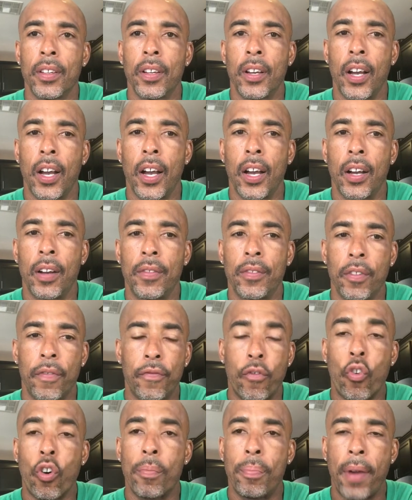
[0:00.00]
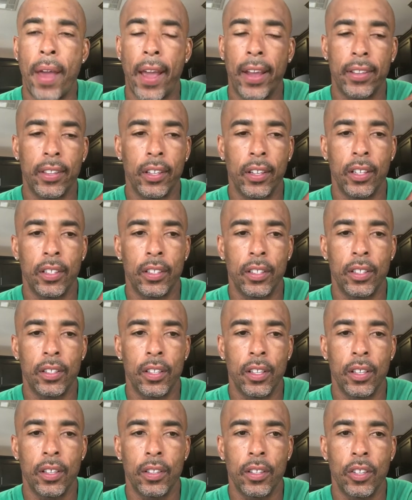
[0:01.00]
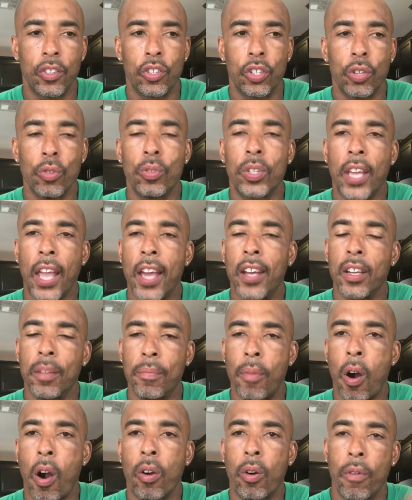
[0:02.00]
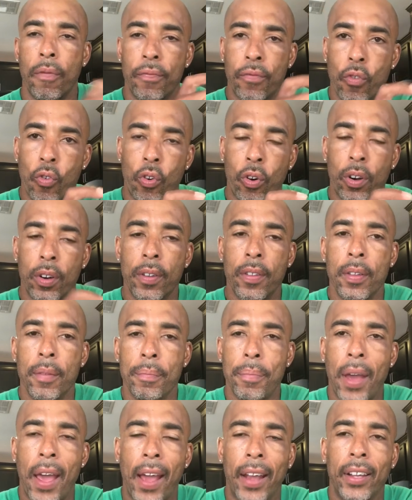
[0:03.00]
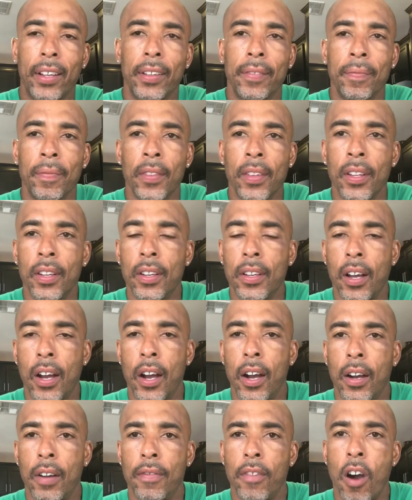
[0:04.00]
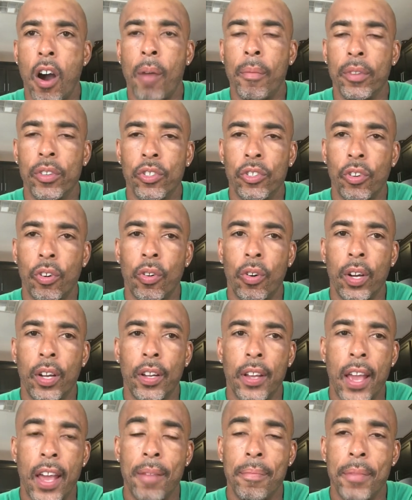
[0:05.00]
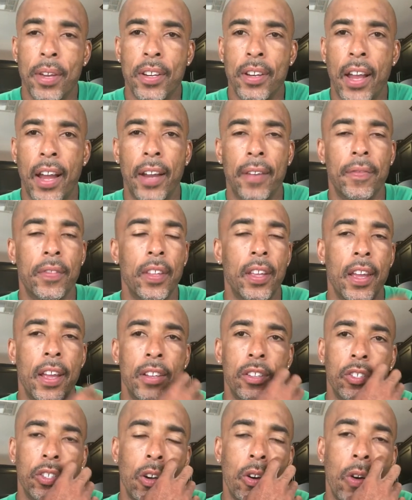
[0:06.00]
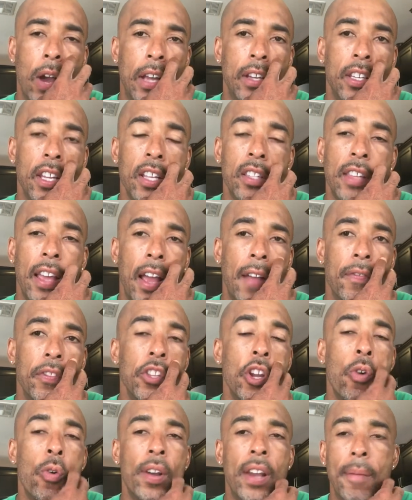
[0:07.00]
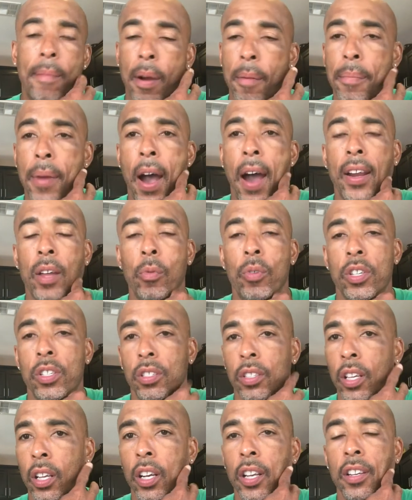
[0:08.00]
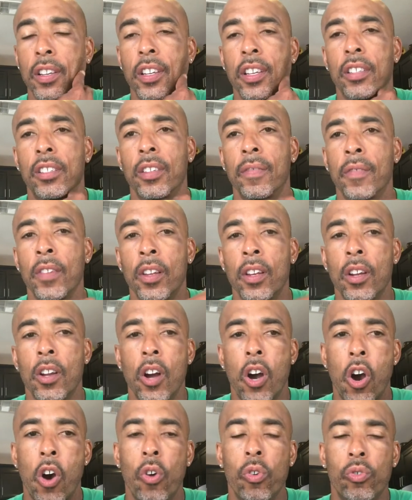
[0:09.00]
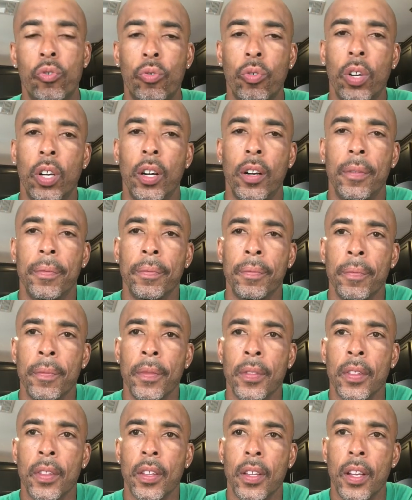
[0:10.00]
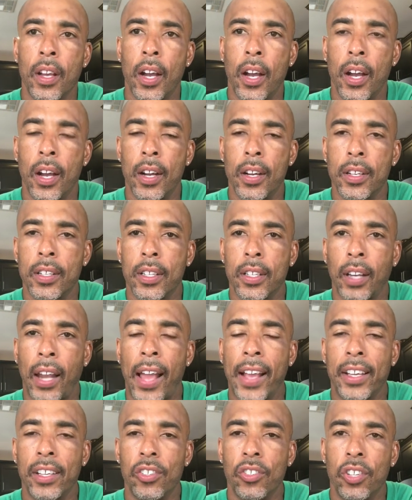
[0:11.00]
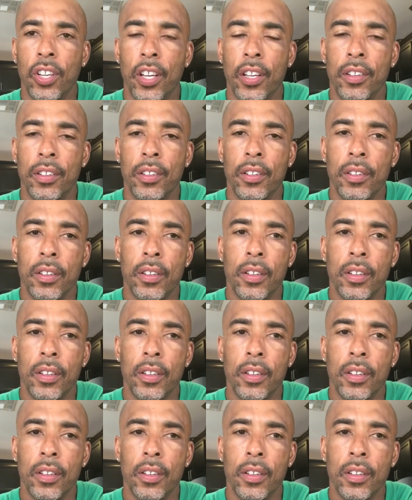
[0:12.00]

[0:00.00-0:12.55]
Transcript: The 4-pack, the 2 candy bar or 4-pack of Almond Joy at midnight. And so I did that knowing that my body was still in this ultra glycogen